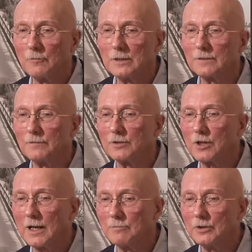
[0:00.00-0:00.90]
wonderful
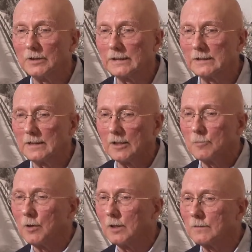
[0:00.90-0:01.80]
job doing it, and I
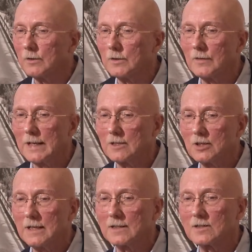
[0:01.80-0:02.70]
hope all of you have had a
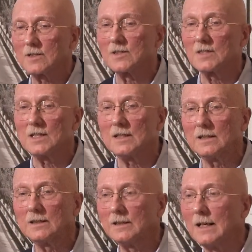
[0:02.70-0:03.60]
chance to
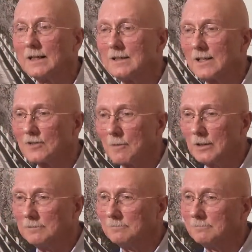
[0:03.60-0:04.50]
see uh, the exhibit.